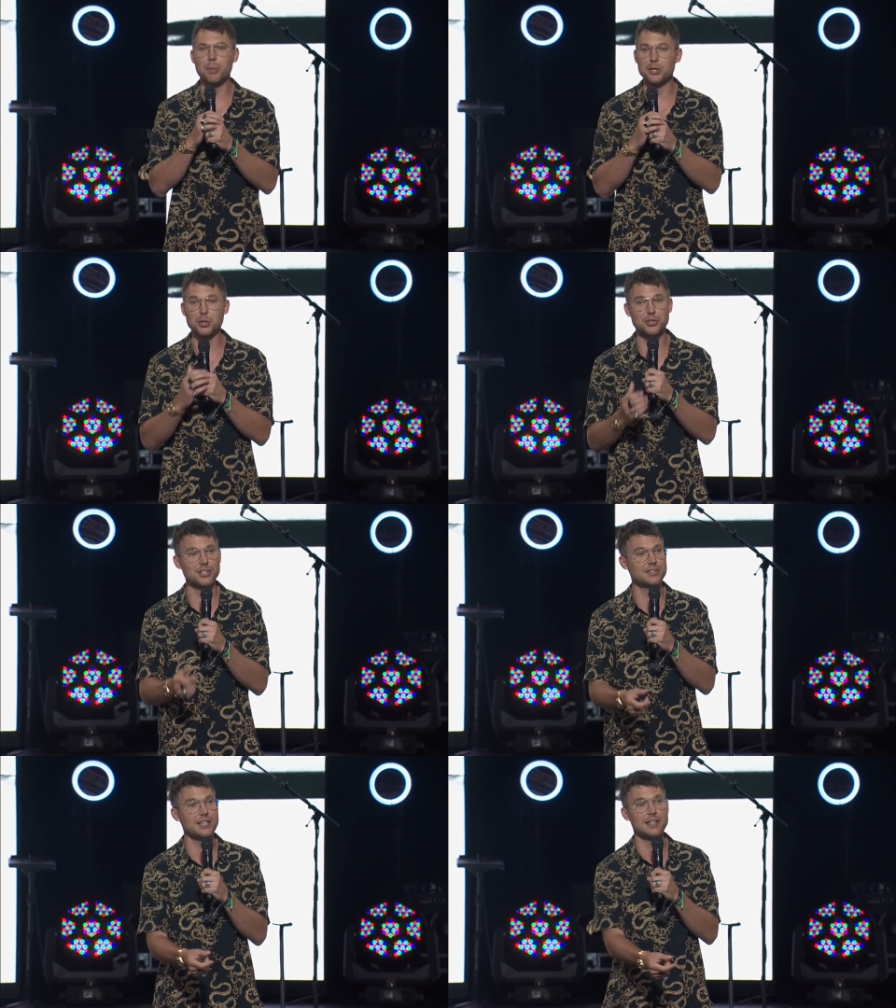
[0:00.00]
but you
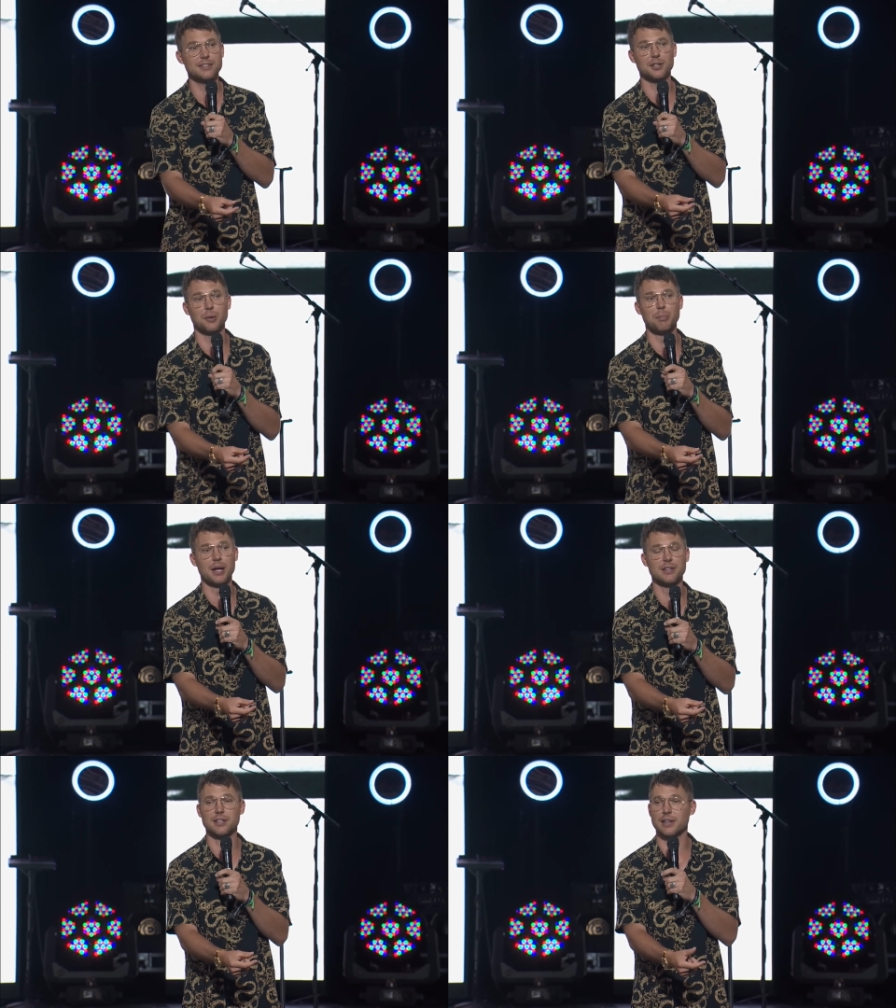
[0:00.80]
should see these little
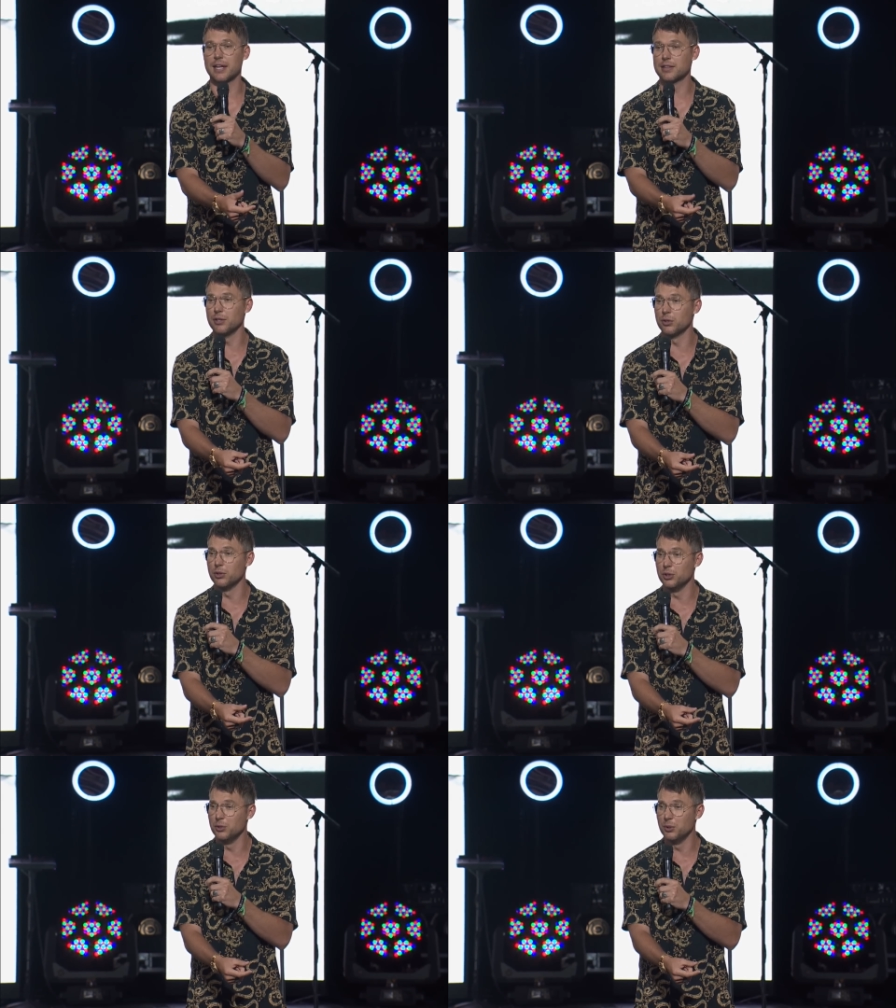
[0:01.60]
buns and like the little
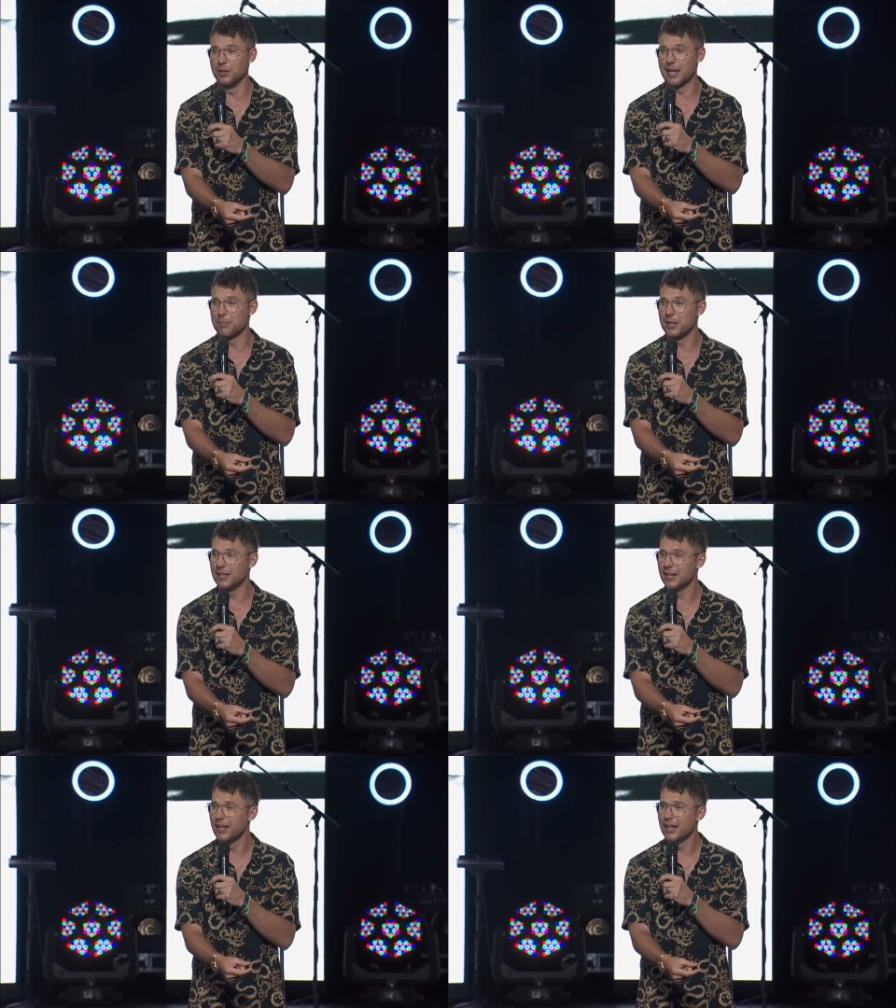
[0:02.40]

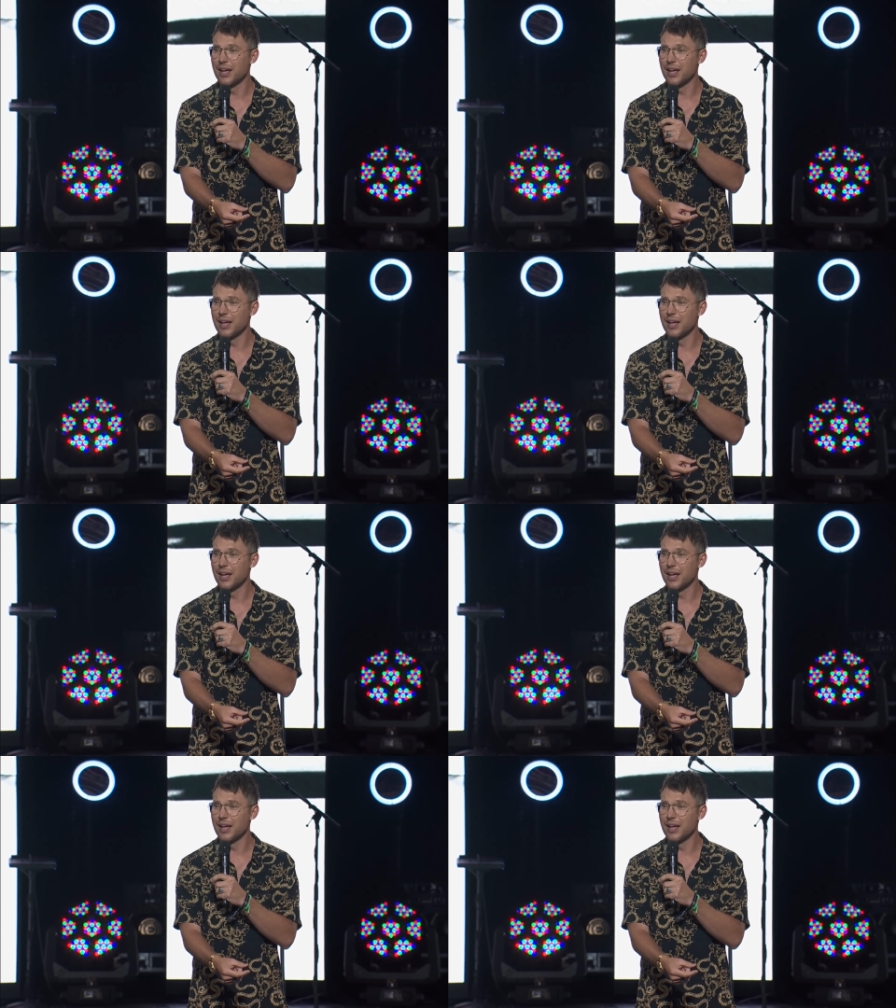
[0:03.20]
Lululemon